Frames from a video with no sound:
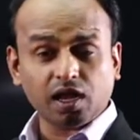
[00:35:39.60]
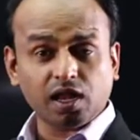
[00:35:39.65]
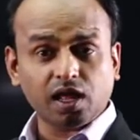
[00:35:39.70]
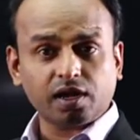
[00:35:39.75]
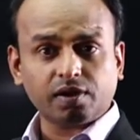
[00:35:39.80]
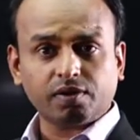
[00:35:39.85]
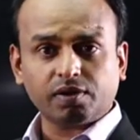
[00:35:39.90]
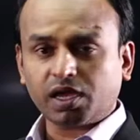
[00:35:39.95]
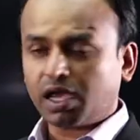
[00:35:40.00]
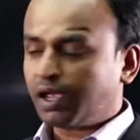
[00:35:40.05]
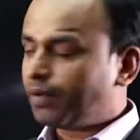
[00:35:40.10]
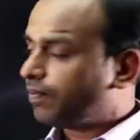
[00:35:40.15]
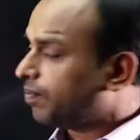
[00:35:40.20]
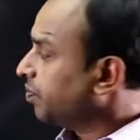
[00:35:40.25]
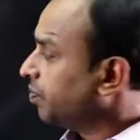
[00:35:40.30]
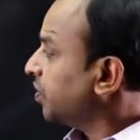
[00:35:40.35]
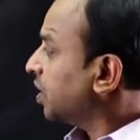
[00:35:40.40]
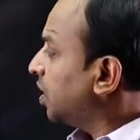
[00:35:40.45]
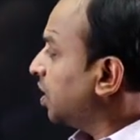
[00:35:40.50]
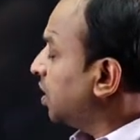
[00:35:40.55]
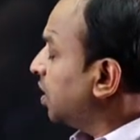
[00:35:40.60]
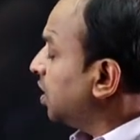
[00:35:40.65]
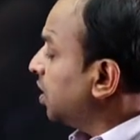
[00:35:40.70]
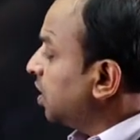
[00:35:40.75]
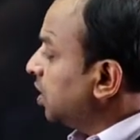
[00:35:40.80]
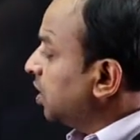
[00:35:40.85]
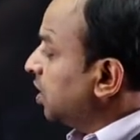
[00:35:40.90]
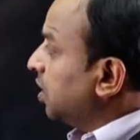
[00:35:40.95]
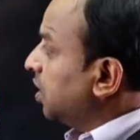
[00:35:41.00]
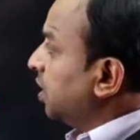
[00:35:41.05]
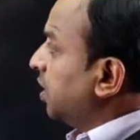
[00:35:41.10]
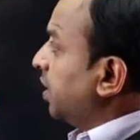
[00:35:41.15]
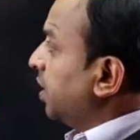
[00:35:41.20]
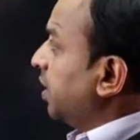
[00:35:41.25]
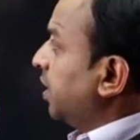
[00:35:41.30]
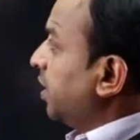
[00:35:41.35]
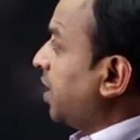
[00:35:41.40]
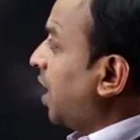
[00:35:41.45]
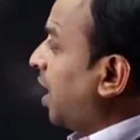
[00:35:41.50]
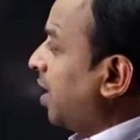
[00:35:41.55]
all are, okay.
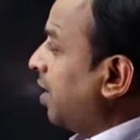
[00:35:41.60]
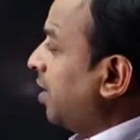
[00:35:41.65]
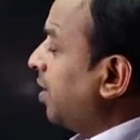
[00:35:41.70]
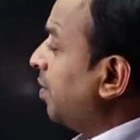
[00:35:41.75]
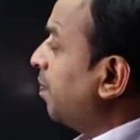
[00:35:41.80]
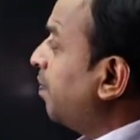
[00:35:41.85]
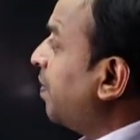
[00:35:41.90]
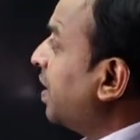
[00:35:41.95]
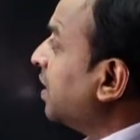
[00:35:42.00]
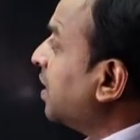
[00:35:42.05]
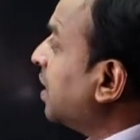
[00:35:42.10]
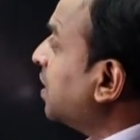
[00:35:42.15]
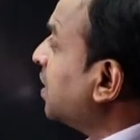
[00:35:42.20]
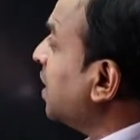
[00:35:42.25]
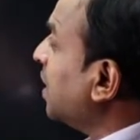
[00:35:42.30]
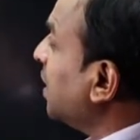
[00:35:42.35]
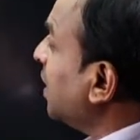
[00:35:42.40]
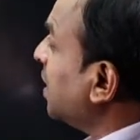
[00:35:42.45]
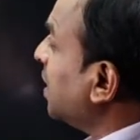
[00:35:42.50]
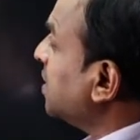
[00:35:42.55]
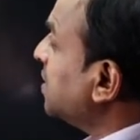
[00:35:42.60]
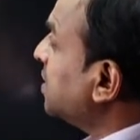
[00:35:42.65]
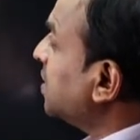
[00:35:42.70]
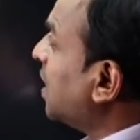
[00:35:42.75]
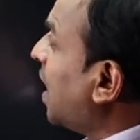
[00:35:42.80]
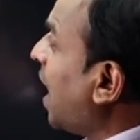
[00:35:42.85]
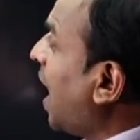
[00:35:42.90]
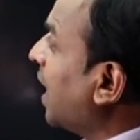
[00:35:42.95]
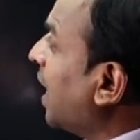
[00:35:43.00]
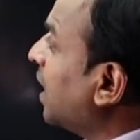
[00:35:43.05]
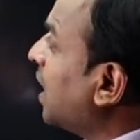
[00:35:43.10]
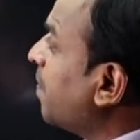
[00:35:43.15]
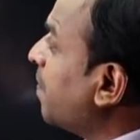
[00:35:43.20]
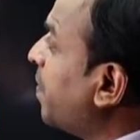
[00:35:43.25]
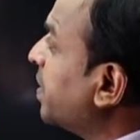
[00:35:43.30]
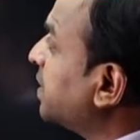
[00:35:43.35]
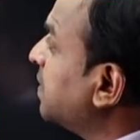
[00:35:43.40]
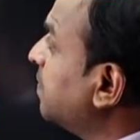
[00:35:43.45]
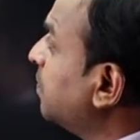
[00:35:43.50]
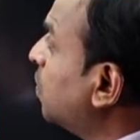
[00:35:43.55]
Yeah, but the thing is, angle
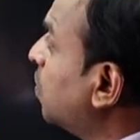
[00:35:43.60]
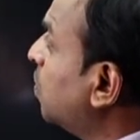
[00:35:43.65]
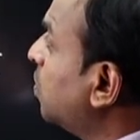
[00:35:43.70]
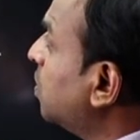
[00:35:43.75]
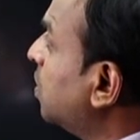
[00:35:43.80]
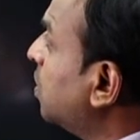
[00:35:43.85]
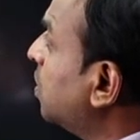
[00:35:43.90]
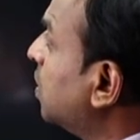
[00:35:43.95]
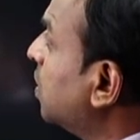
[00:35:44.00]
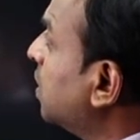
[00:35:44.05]
of asymptote